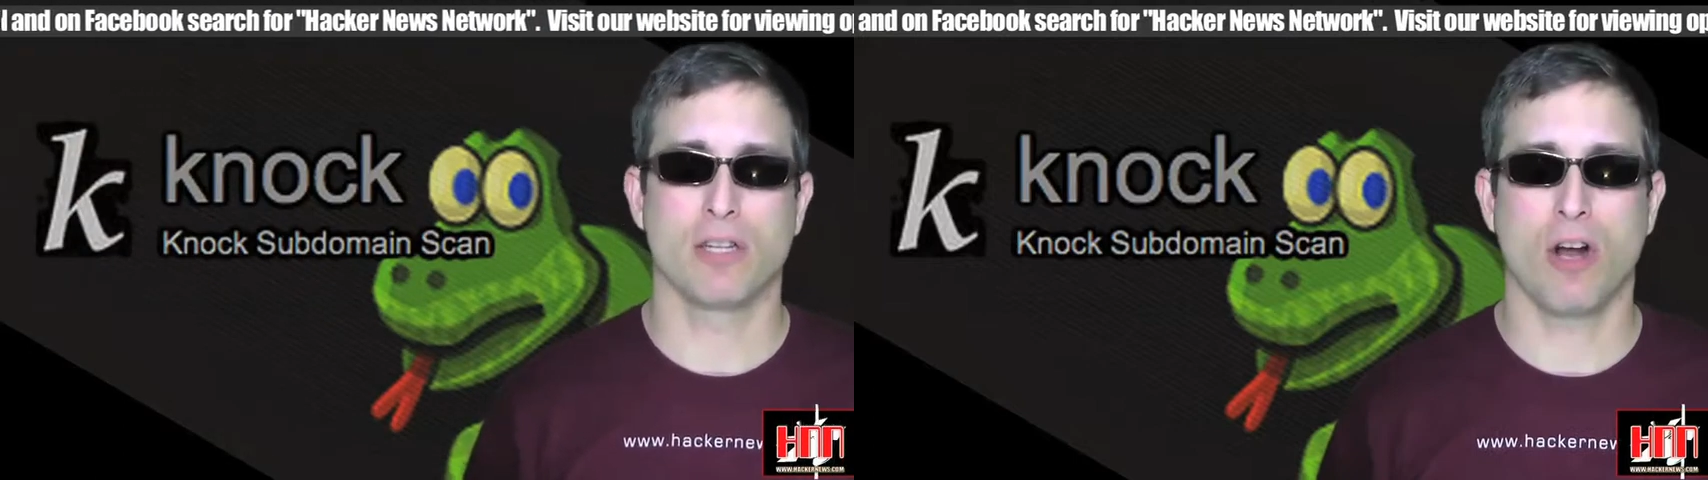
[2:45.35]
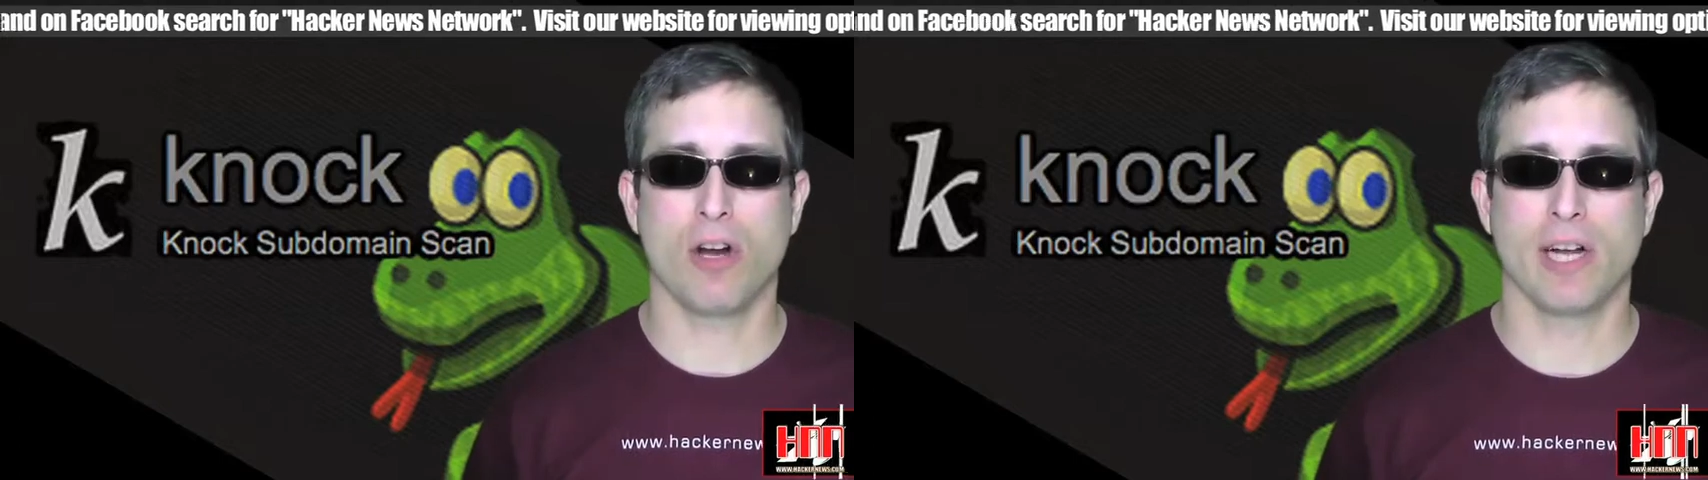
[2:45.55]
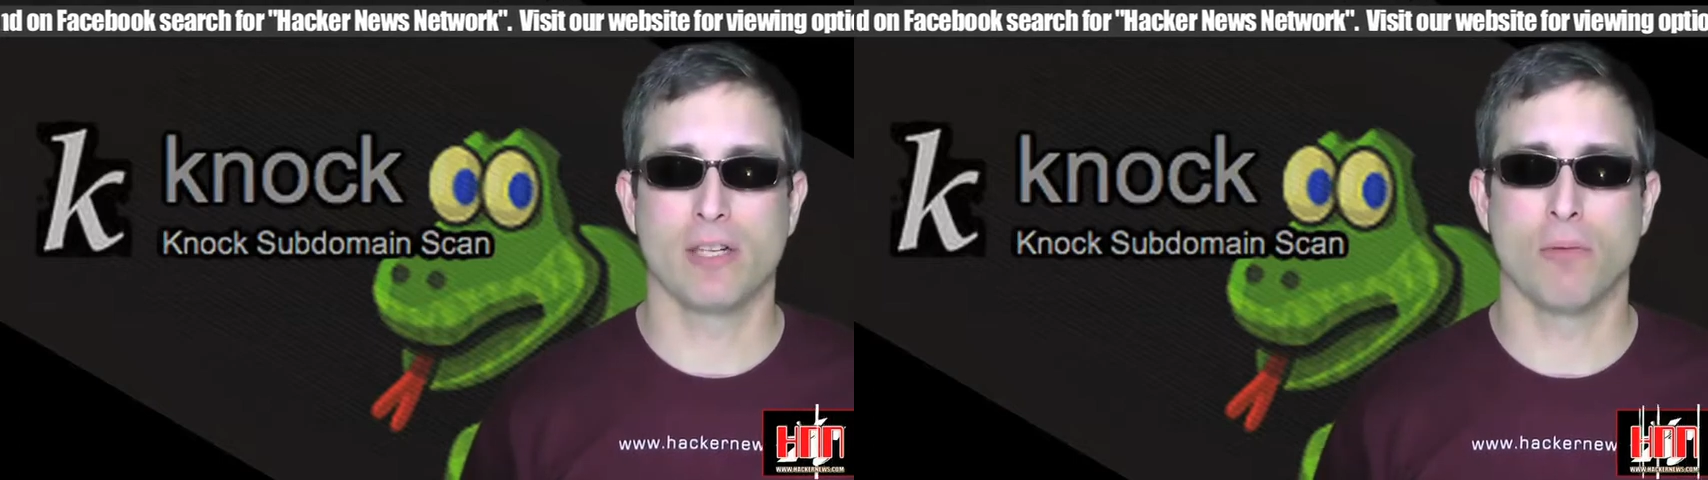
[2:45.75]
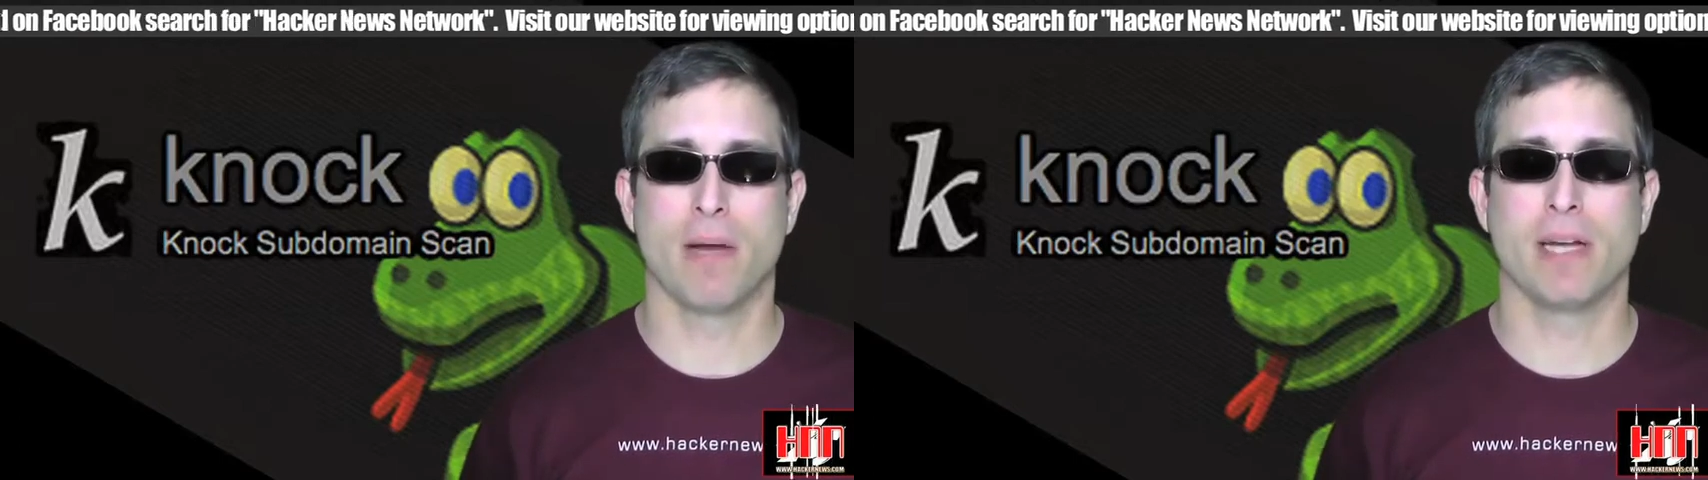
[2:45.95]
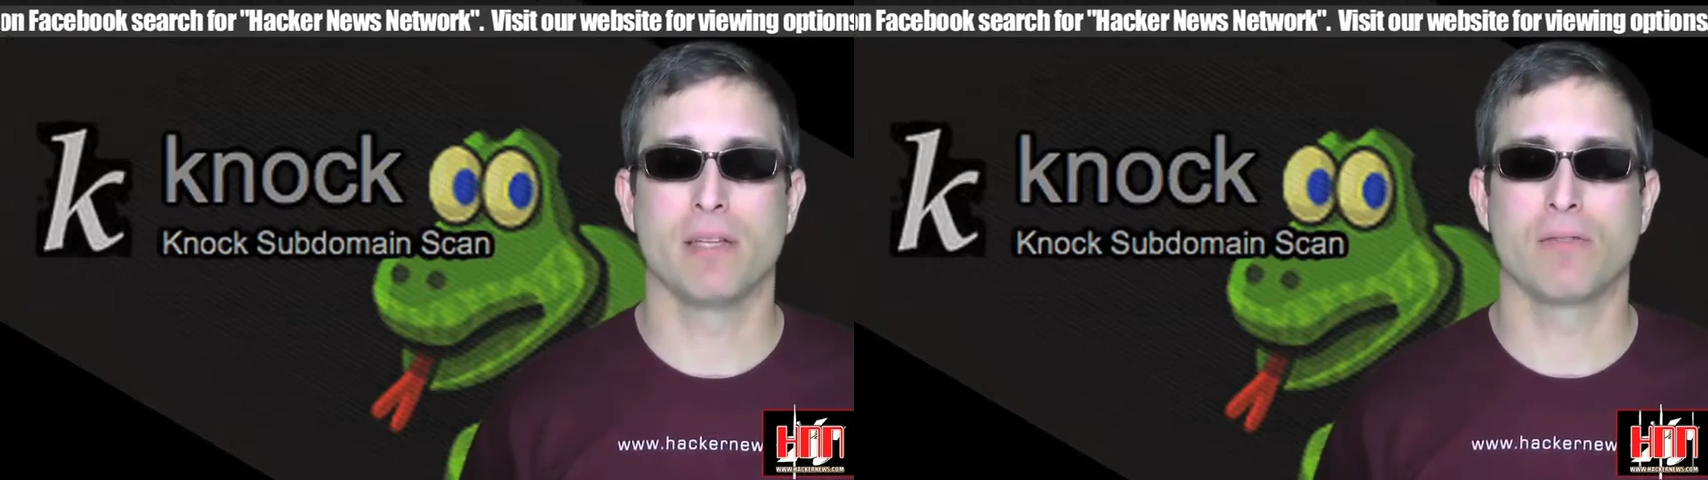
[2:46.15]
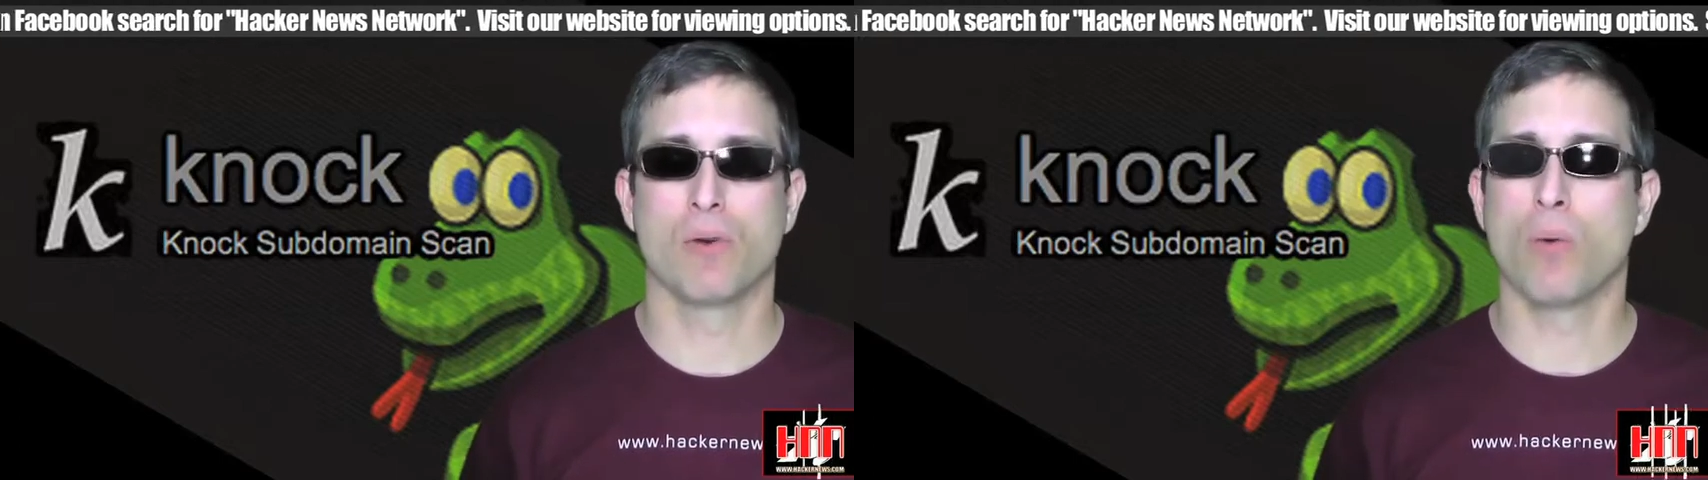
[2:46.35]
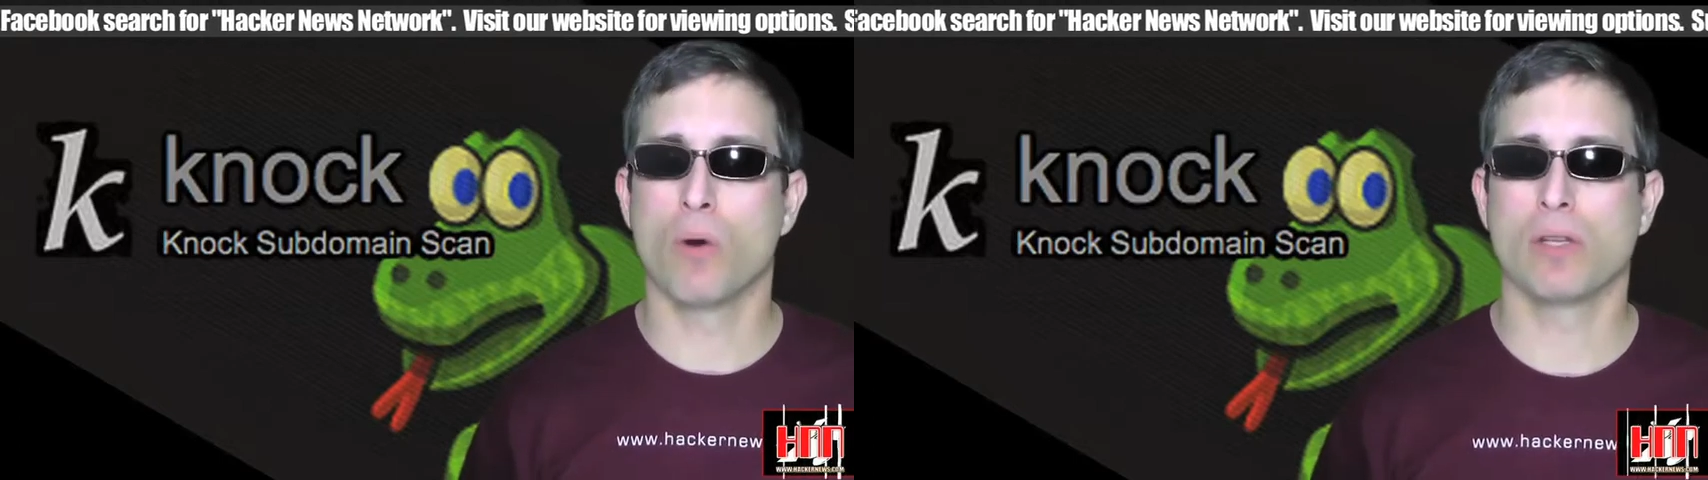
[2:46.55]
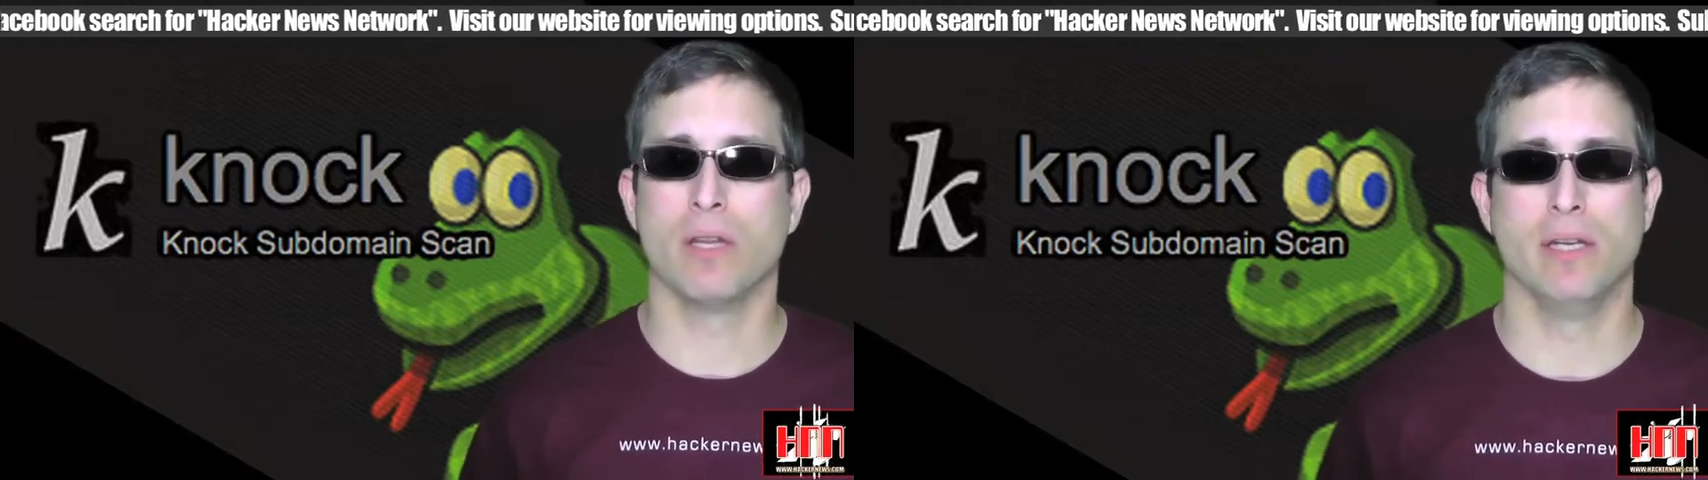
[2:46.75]
target domain through a
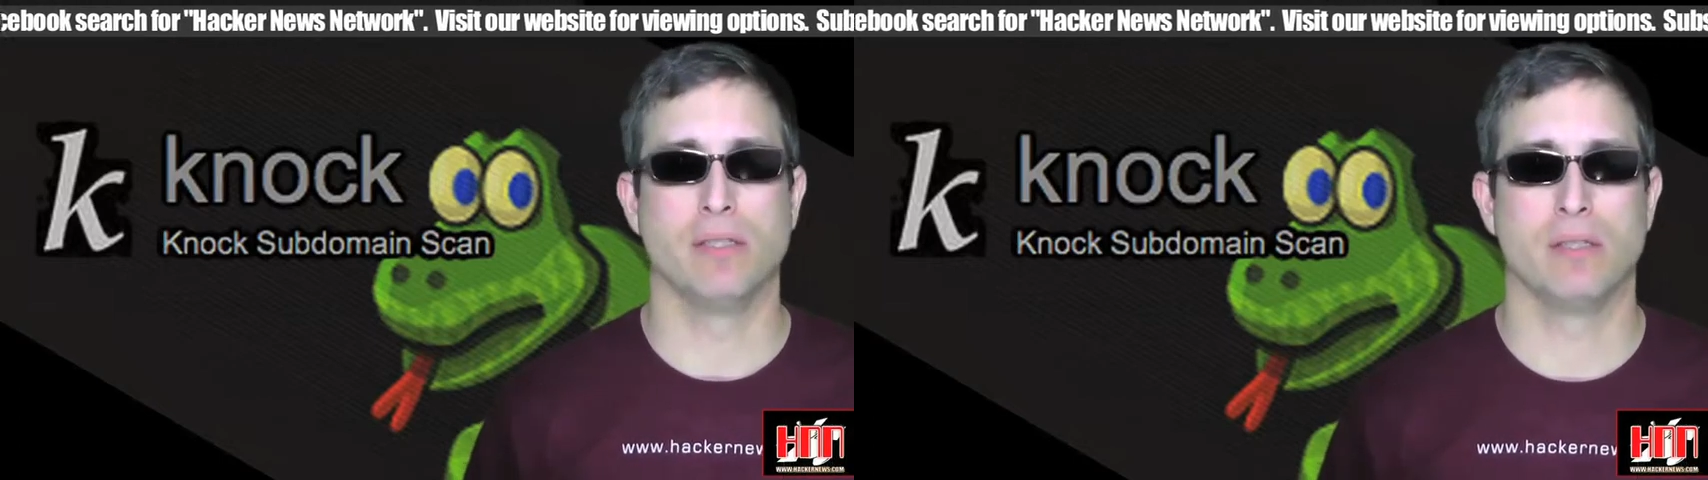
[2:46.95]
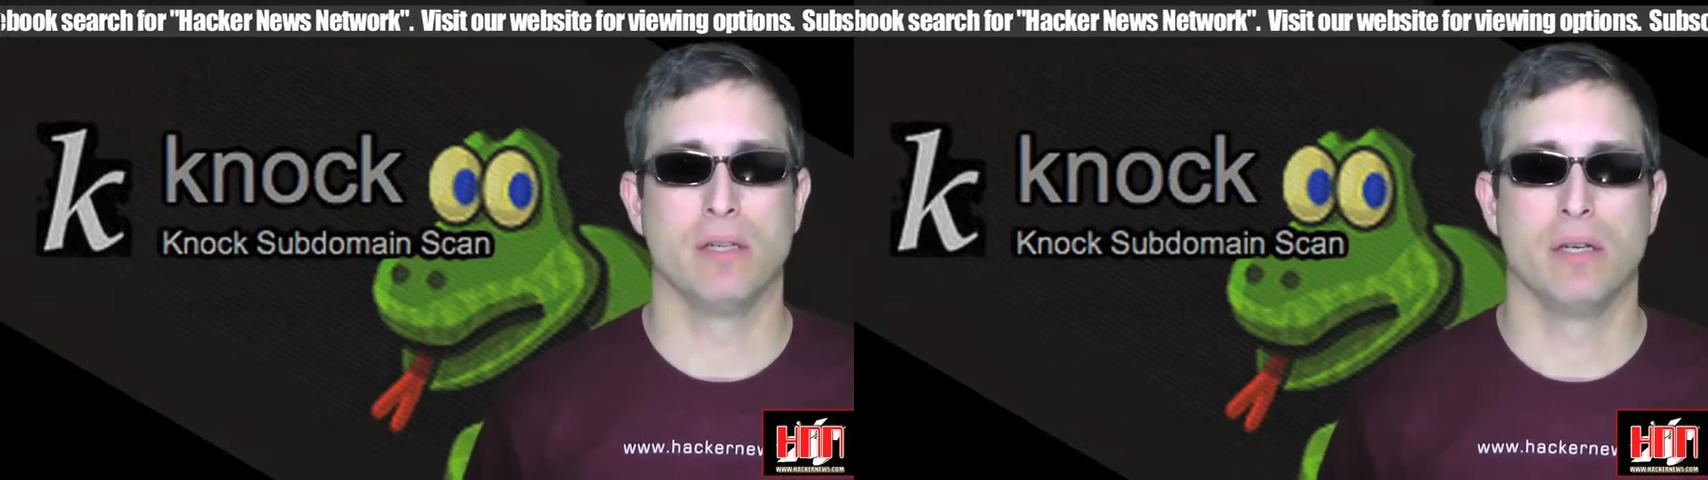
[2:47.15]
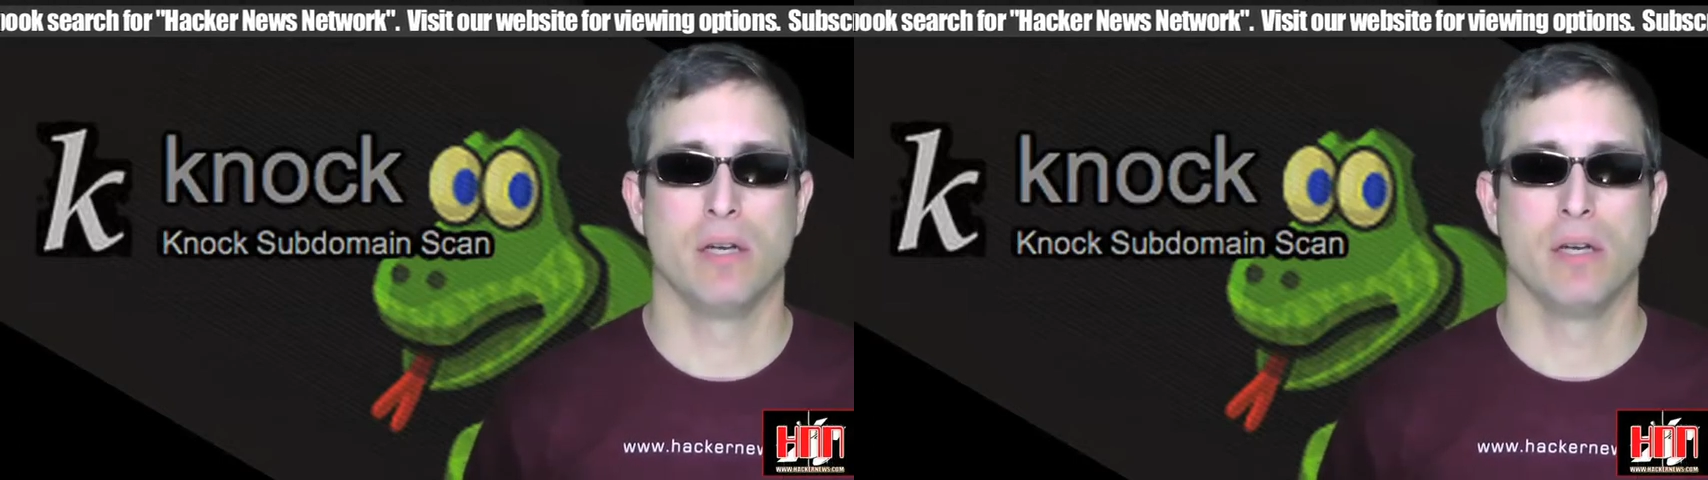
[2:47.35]
word list.